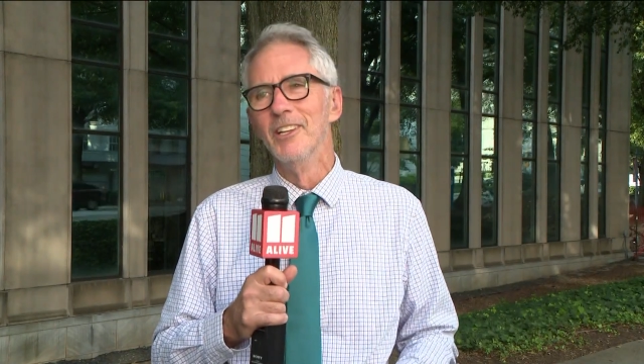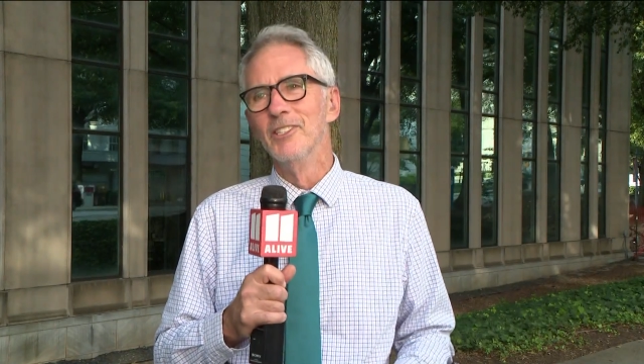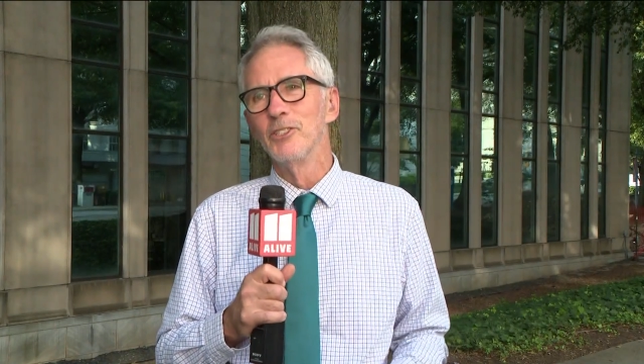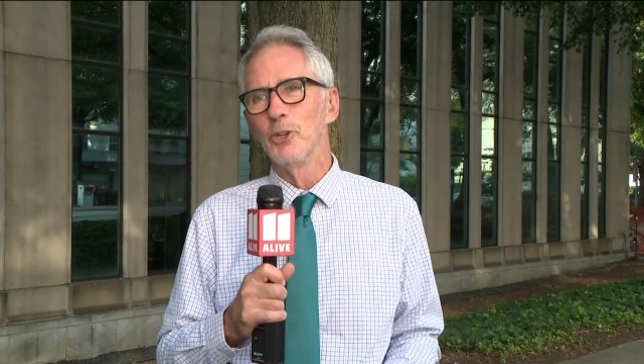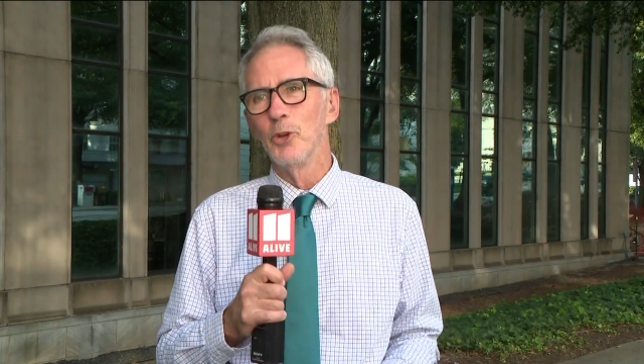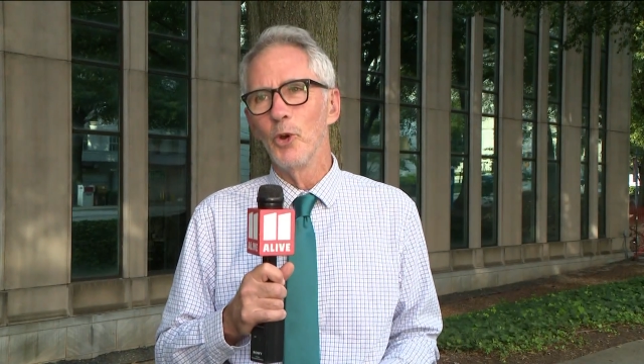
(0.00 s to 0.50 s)

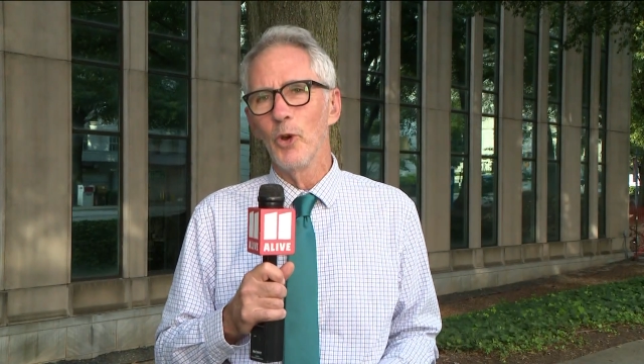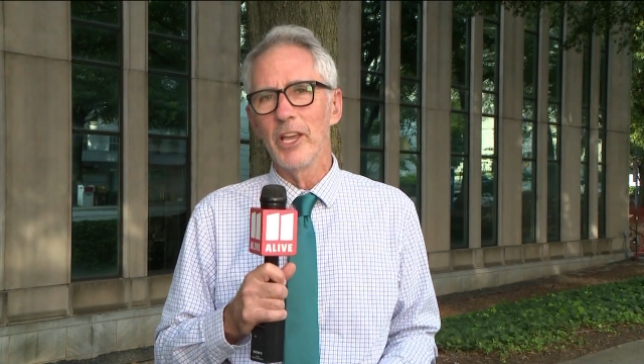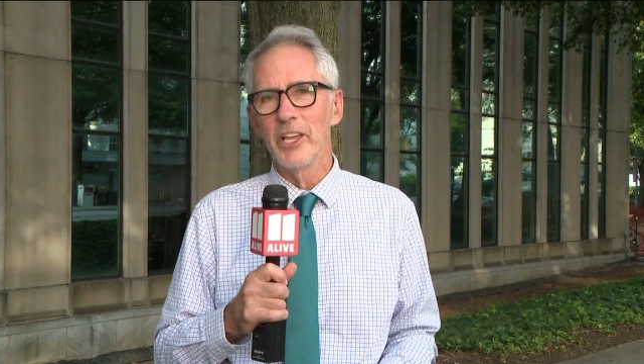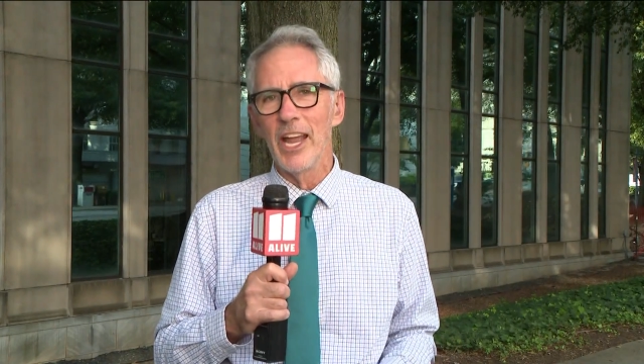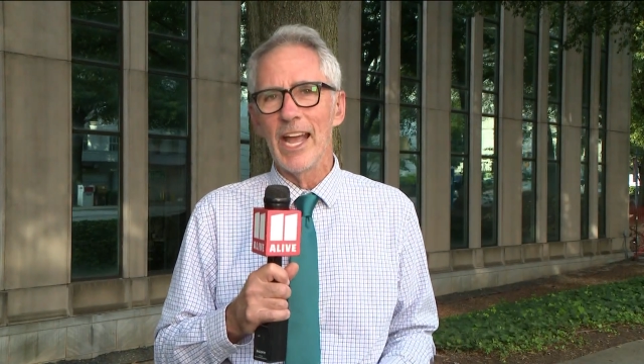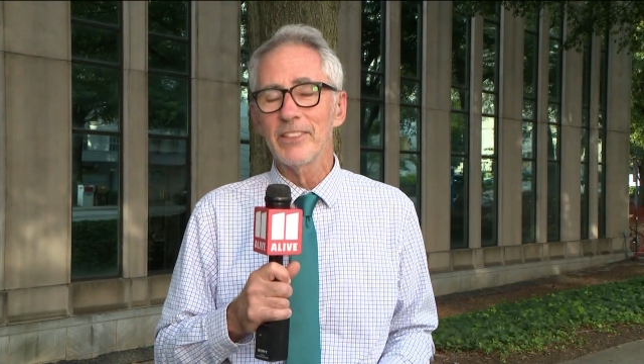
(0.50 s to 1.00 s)
to
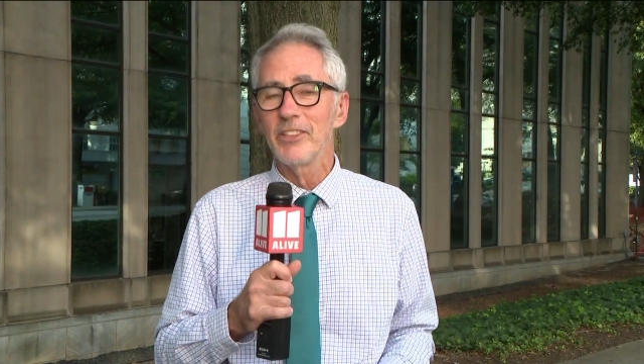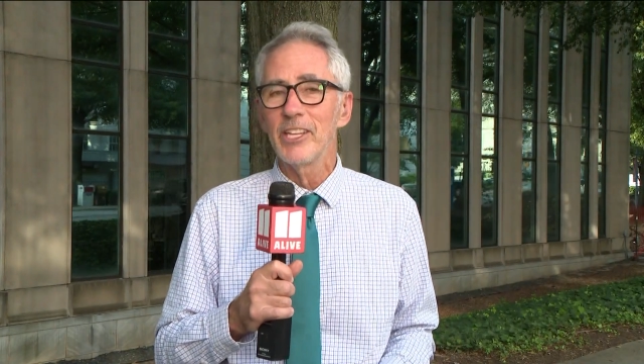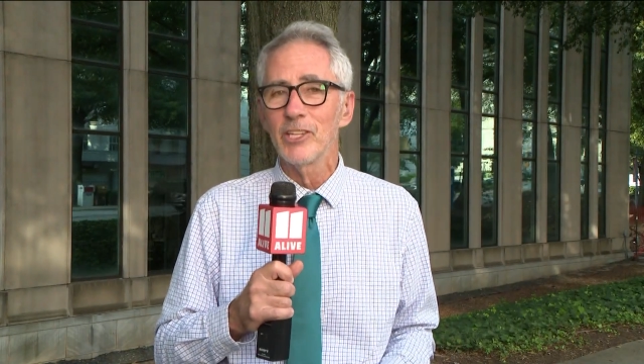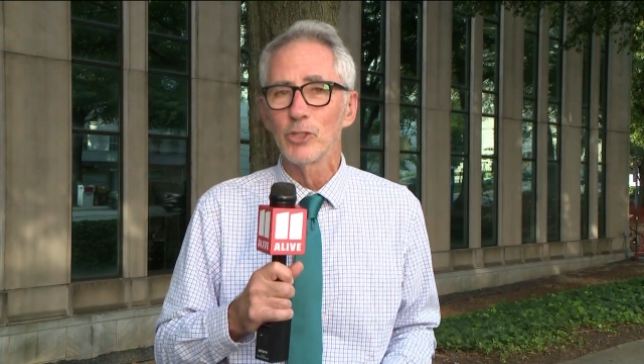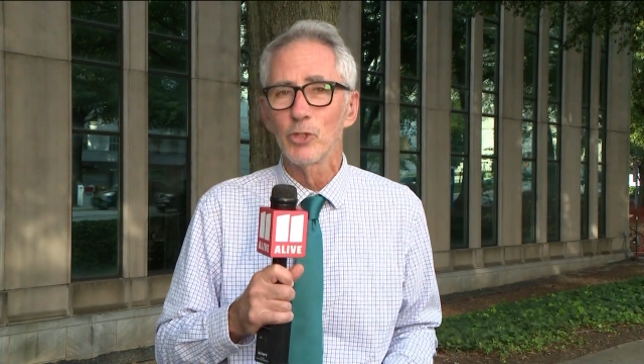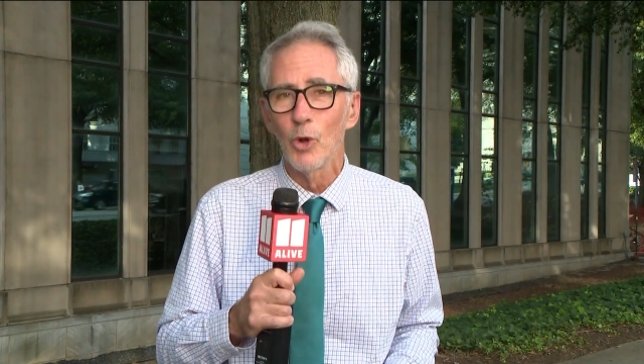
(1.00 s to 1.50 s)
enact the
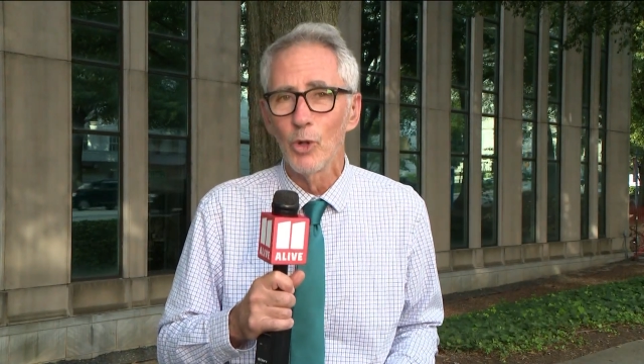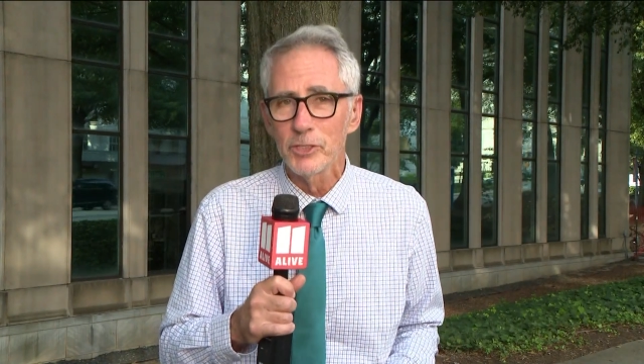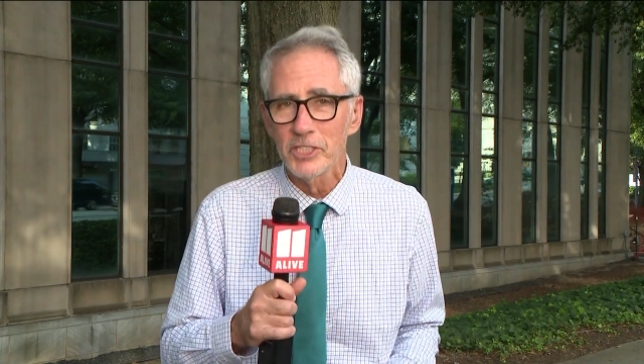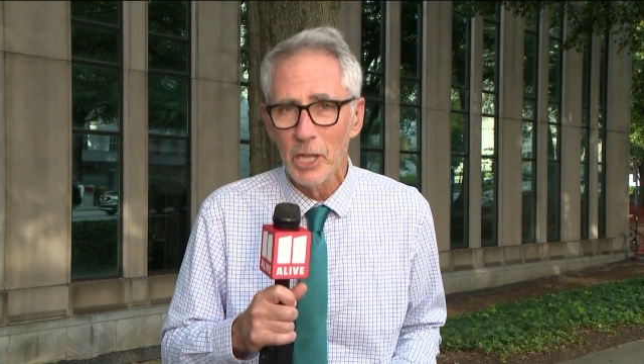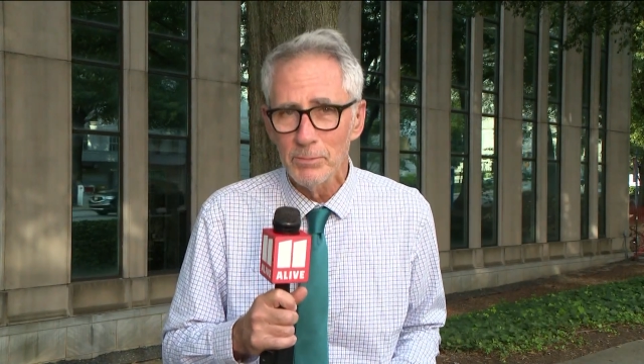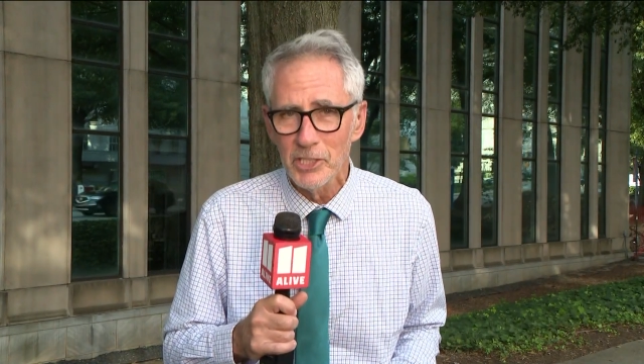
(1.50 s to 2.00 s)
Controlled
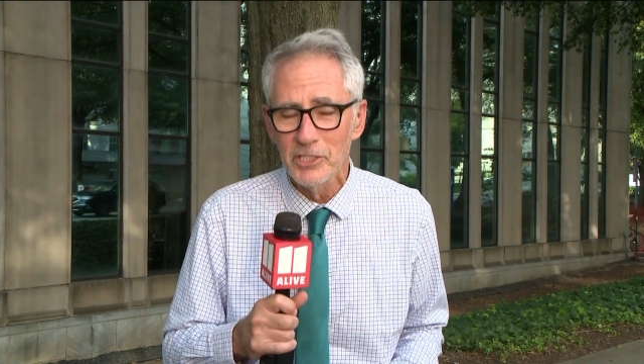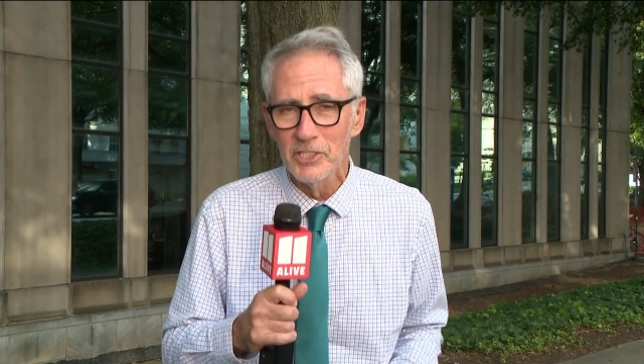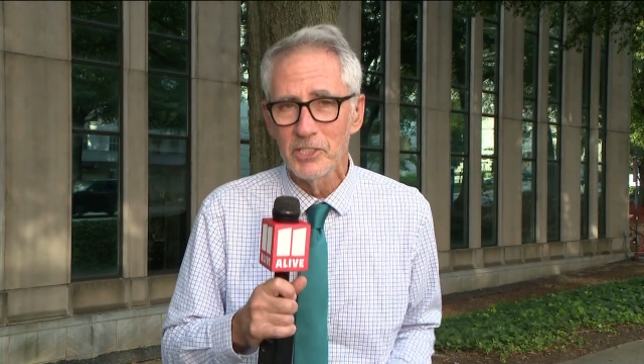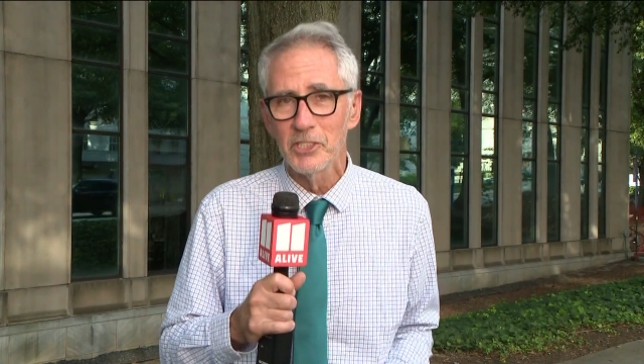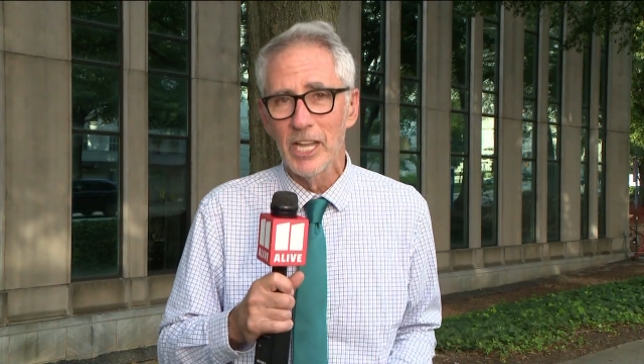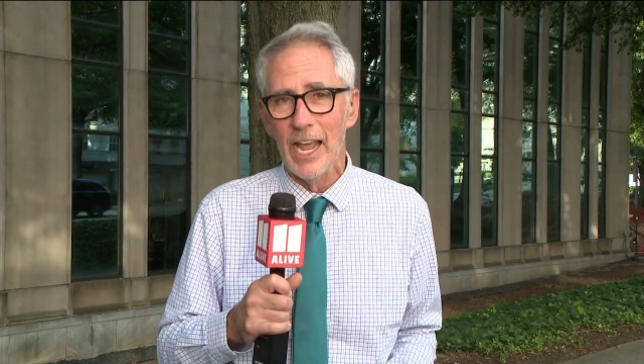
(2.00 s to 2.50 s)

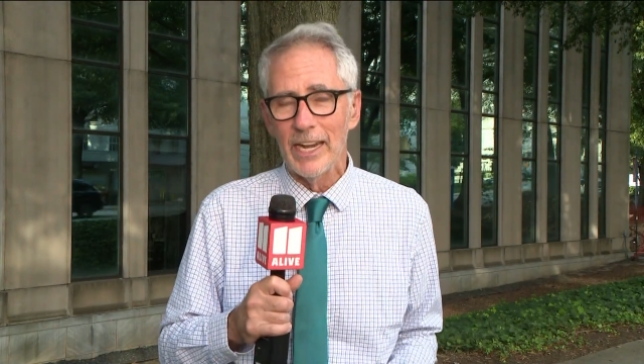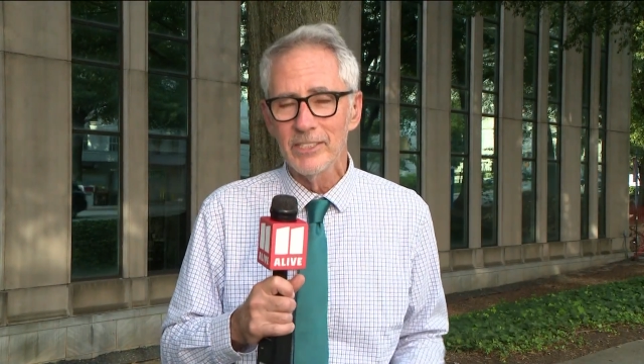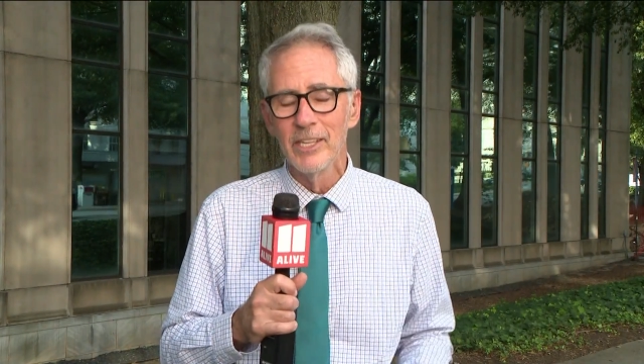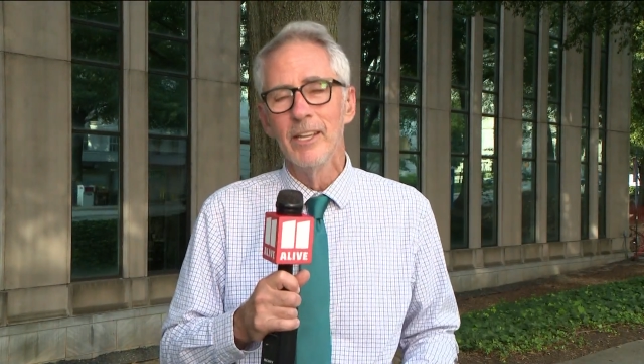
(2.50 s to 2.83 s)
Substances Act.